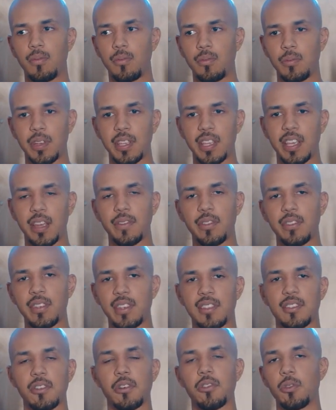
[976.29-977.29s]
we give the
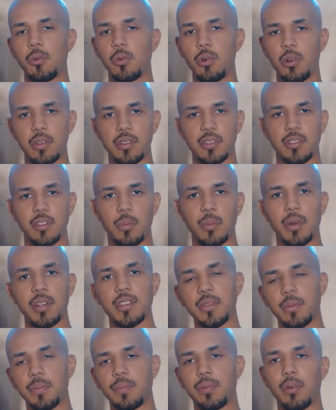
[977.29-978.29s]
external world so
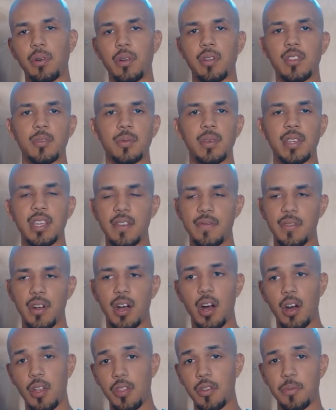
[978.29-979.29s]
much importance, we give
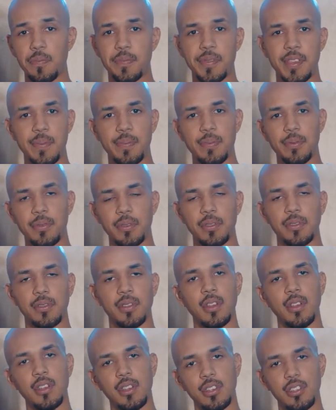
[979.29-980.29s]
other people's
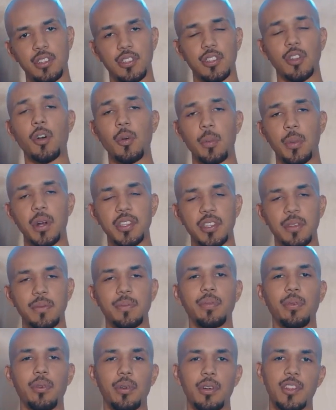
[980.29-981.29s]
so much
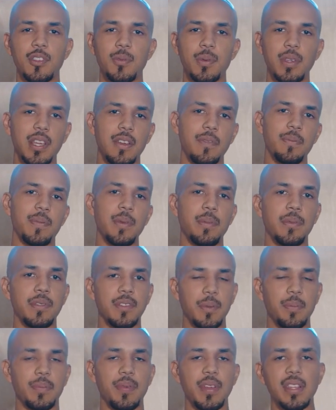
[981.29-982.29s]
importance, we give people's
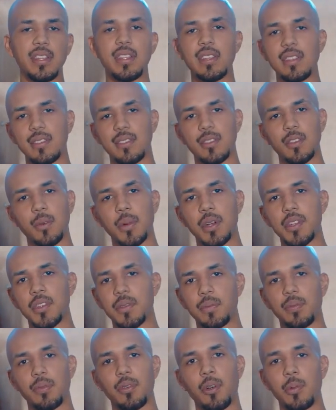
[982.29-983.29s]
opinions so much
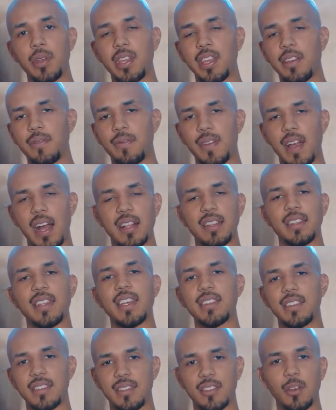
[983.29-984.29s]
importance, we give
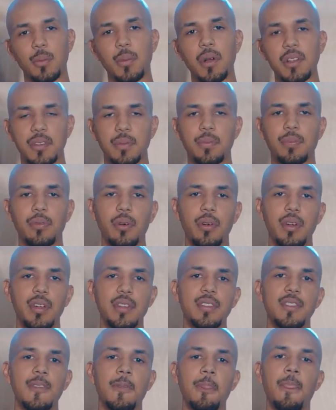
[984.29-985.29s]
validation so much
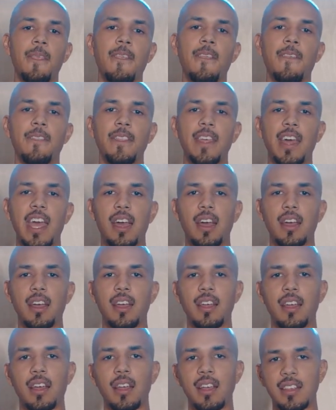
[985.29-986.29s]
importance,
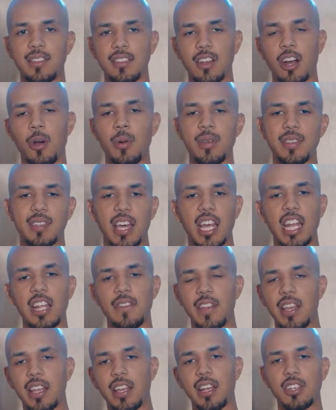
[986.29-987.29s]
that it's always kind
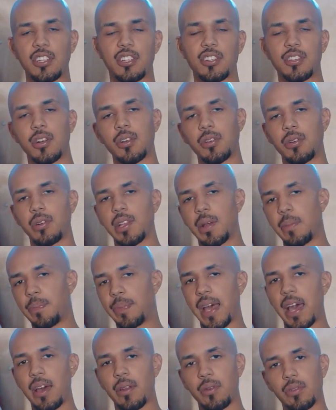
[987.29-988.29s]
of like a struggle, a
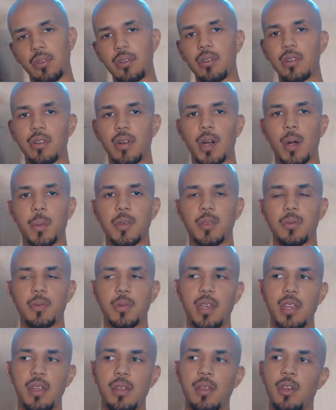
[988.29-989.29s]
battle going on
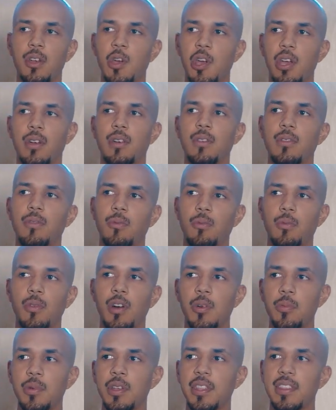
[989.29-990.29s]
between
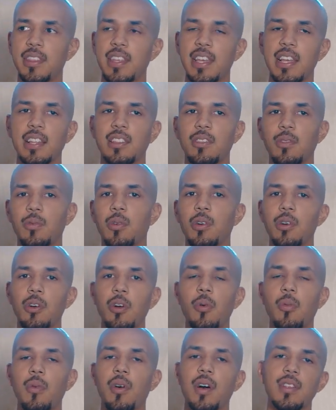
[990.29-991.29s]
what we think the
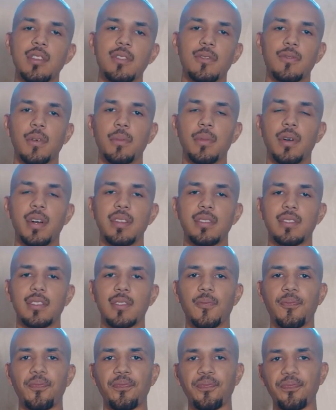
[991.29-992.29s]
world wants from us